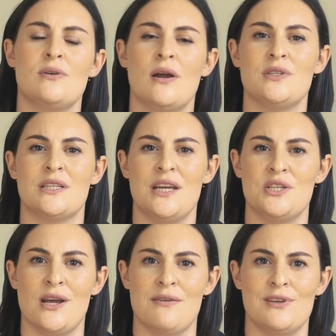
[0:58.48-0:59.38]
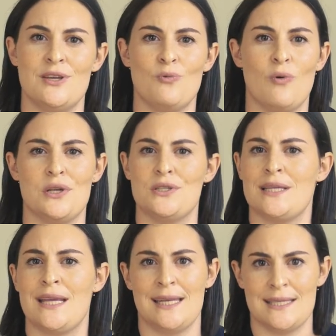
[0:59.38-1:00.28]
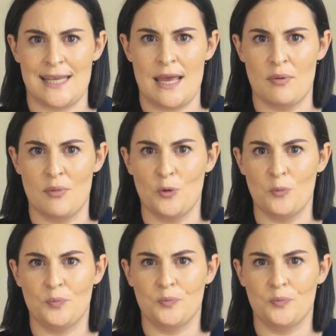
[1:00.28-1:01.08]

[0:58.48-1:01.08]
surrounding H I V was inescapable.